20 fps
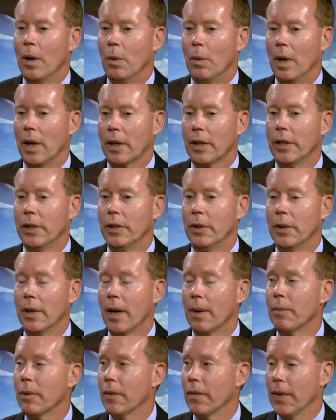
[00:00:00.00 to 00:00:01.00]
Well, it could do a
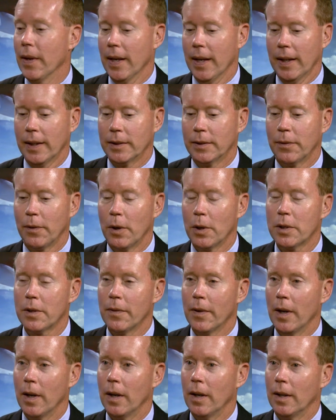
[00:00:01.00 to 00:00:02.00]
number of things. First of
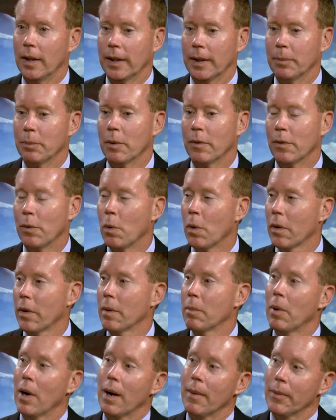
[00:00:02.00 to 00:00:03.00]
all, before the
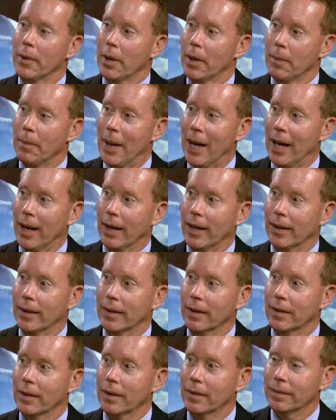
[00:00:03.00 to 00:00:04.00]
primary ballot
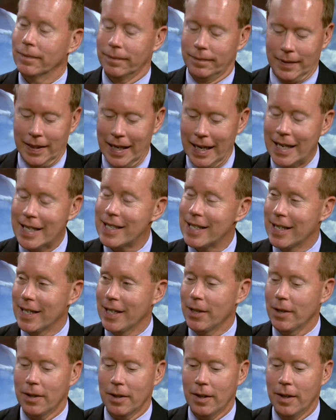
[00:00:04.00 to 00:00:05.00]
gets
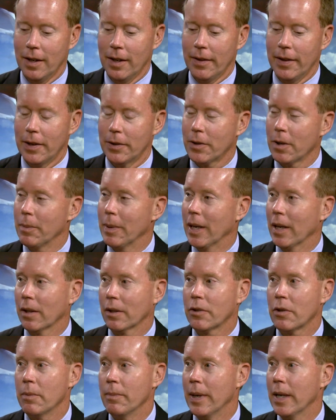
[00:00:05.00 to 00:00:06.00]
here, there's going to be a
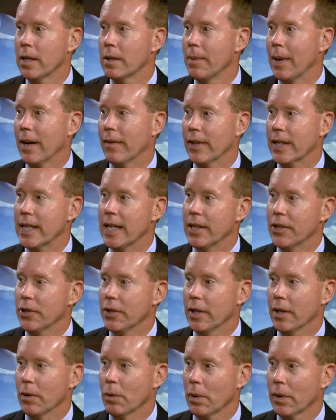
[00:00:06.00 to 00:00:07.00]
tremendous amount of attention
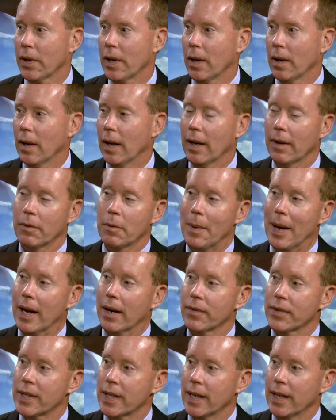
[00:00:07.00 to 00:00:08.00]
in North Carolina from out
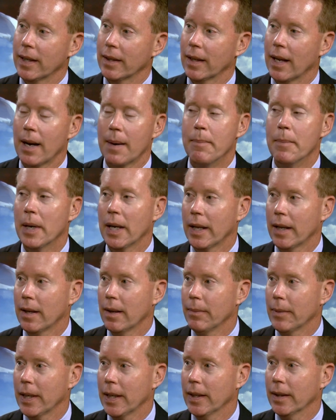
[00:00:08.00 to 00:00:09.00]
of state, a lot of money
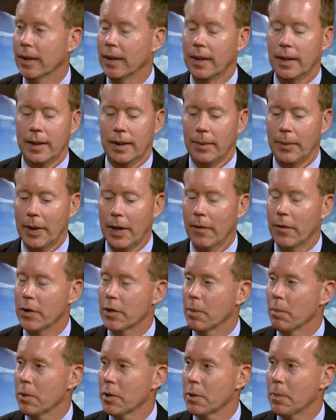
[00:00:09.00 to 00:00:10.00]
coming in. Let me give you
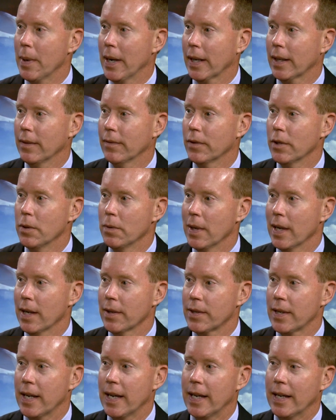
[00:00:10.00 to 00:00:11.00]
some perspective.
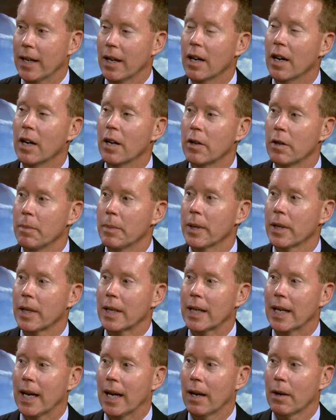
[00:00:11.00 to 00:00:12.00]
2008, $100 million
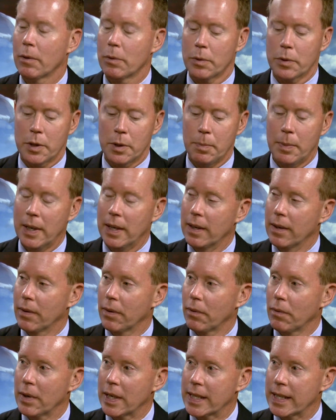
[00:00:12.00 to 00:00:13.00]
was spent in
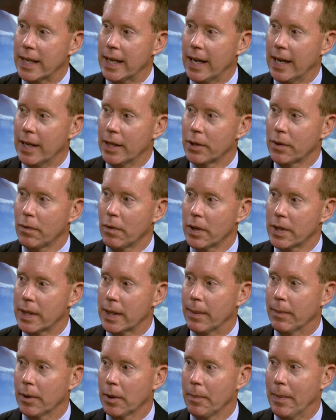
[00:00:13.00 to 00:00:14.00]
three states for a
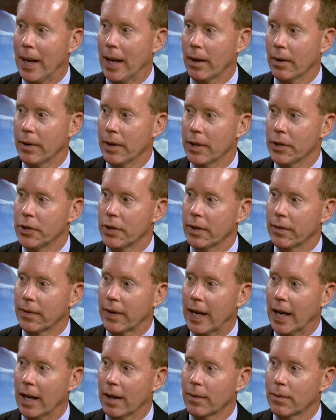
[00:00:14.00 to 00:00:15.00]
similar ballot initiative,
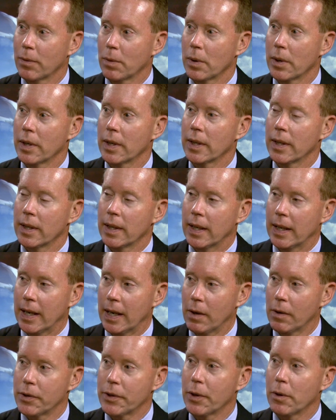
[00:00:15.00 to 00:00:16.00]
California and
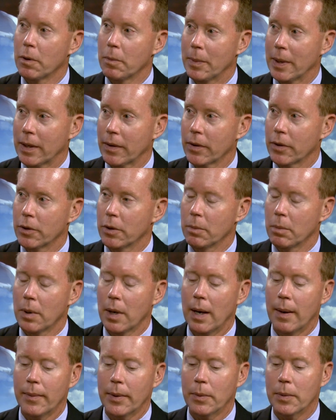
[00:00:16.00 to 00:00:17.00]
Arizona being the two
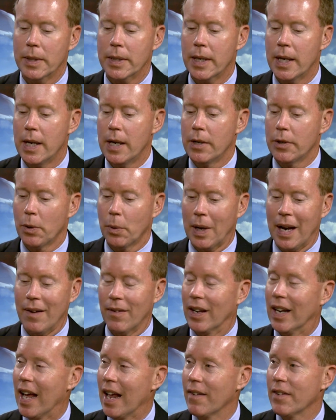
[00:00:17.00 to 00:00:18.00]
prominent ones. So we're going to
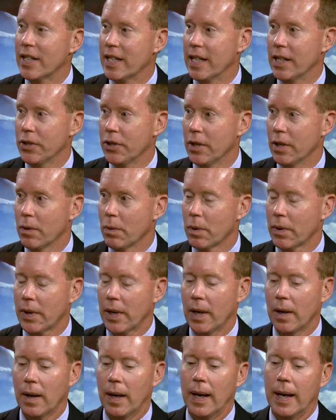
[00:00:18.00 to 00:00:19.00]
have a lot of attention in North
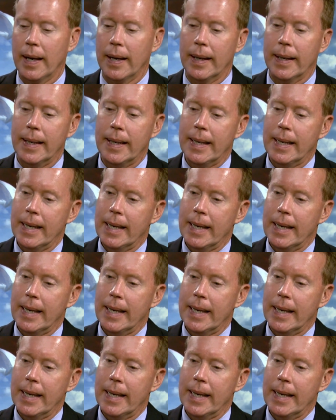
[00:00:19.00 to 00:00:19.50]
Carolina.